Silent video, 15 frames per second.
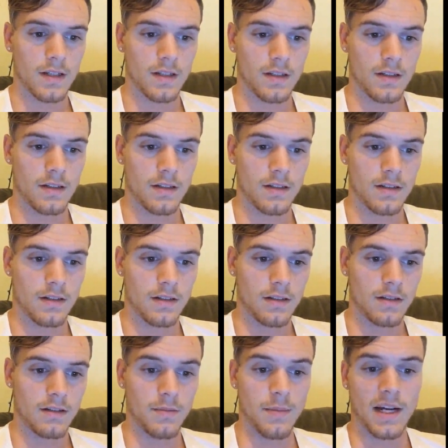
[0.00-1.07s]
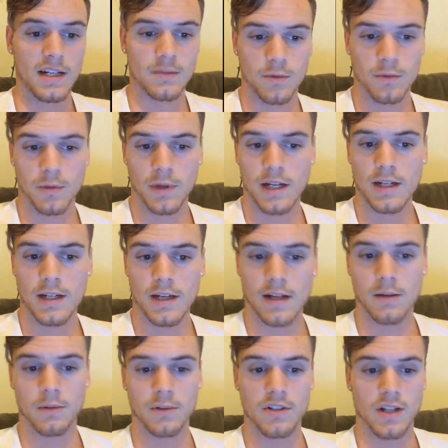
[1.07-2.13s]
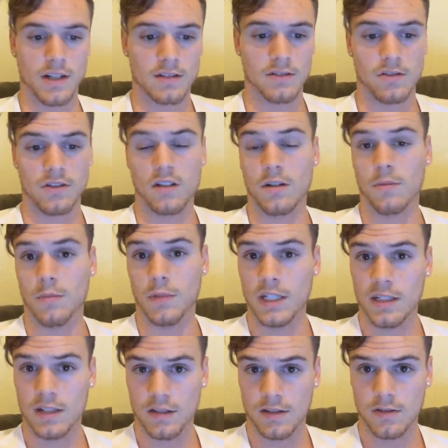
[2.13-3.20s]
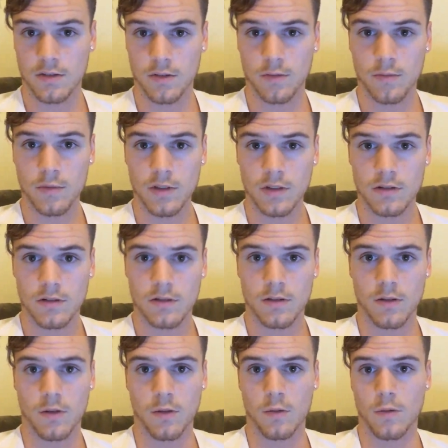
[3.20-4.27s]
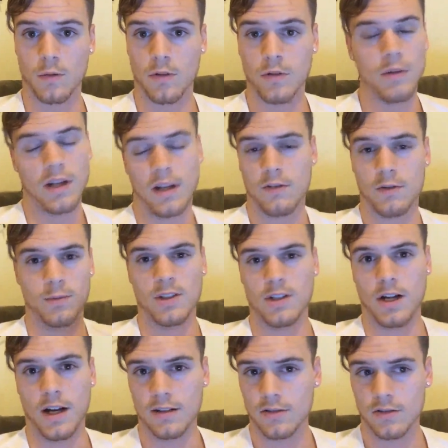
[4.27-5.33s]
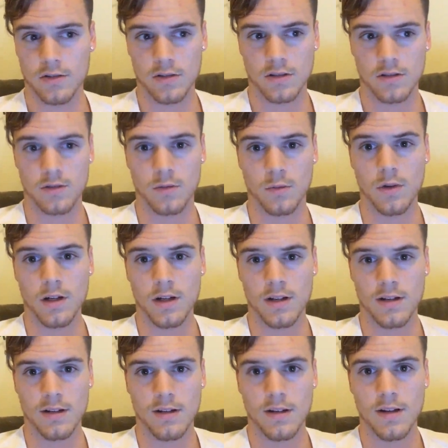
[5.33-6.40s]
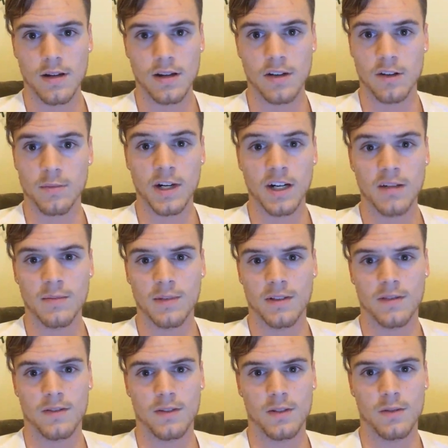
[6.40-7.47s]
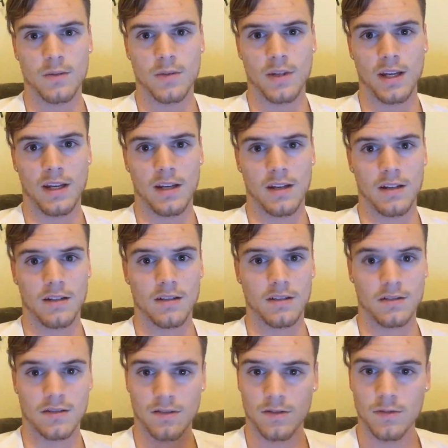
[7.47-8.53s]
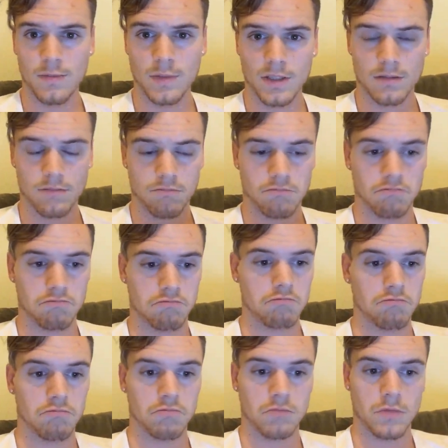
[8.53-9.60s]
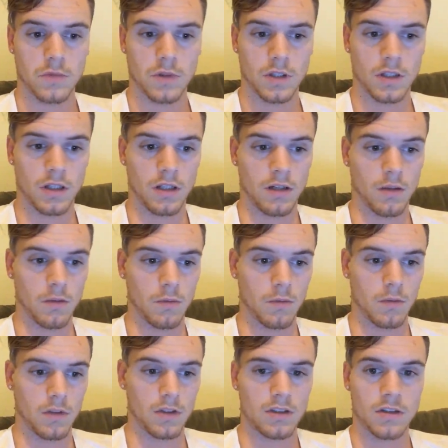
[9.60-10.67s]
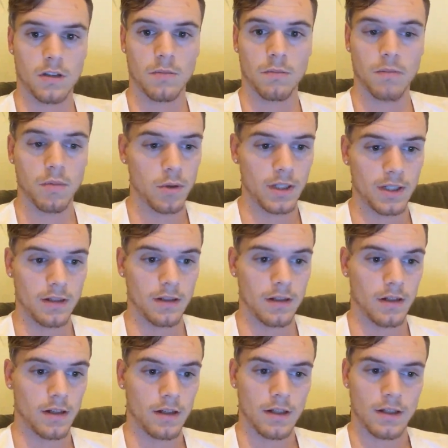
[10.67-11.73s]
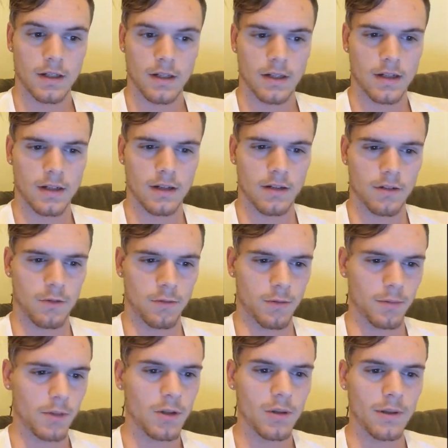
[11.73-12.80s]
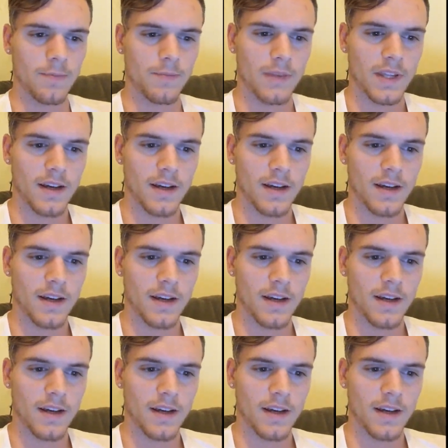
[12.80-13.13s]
is the maximum rate at which oxygen can be consumed. So you can have as much oxygen as you want in your body, but if you can't consume it, then what's the point? Where I'm going.